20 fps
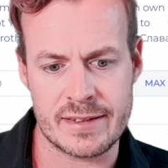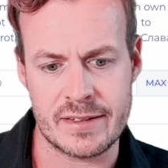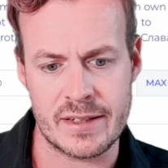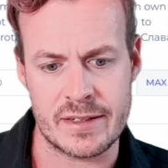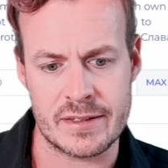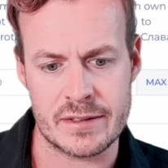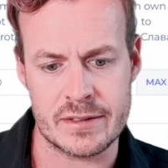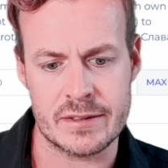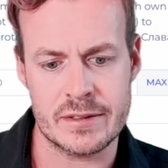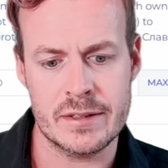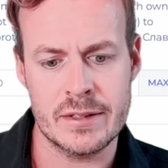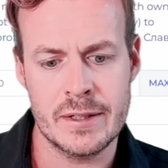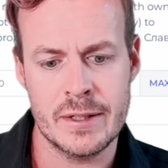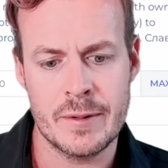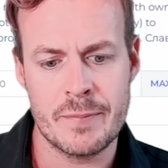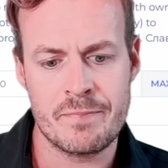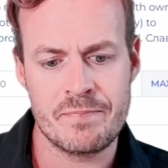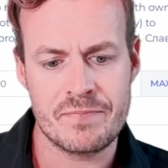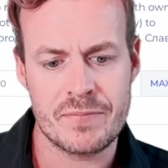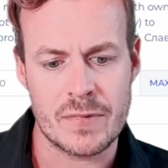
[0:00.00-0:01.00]
Tether,
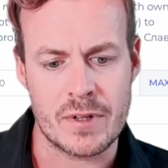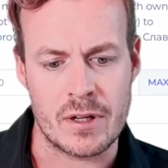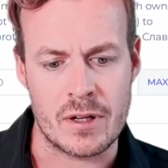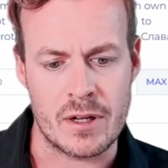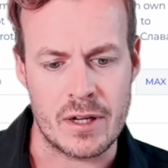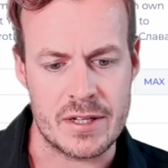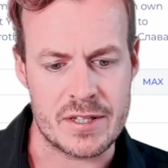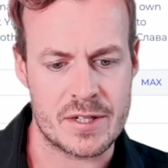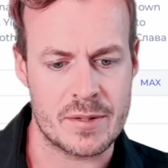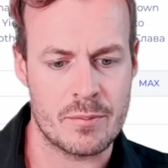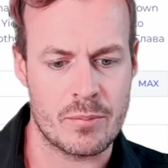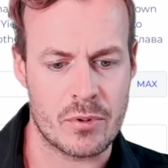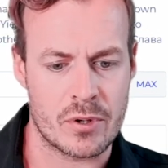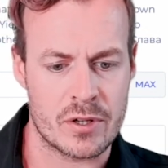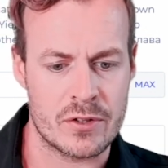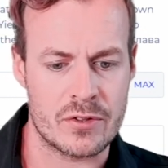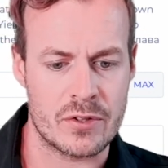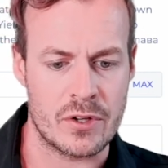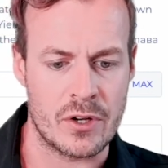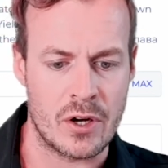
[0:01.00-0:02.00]
it's
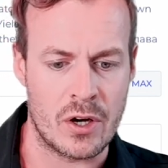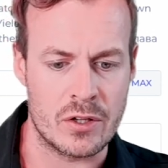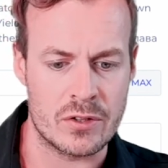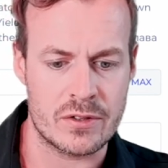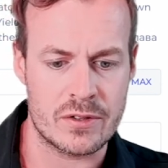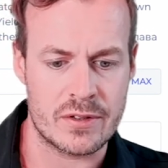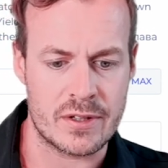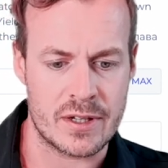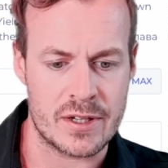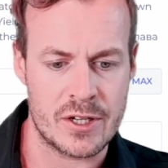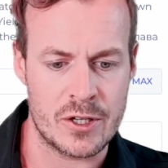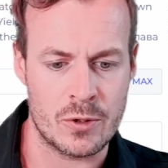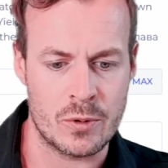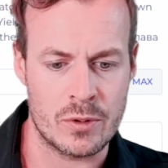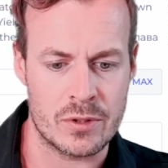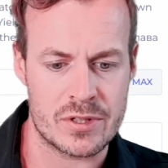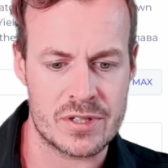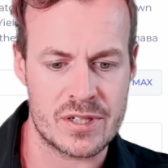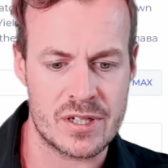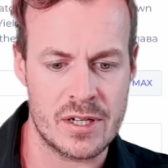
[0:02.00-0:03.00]
important to note that you will
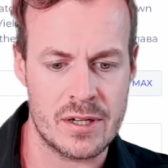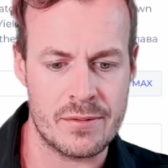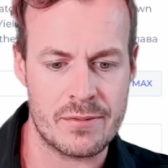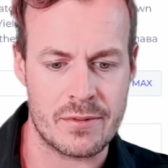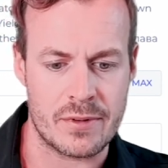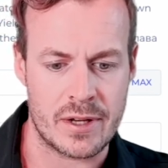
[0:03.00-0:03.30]
receive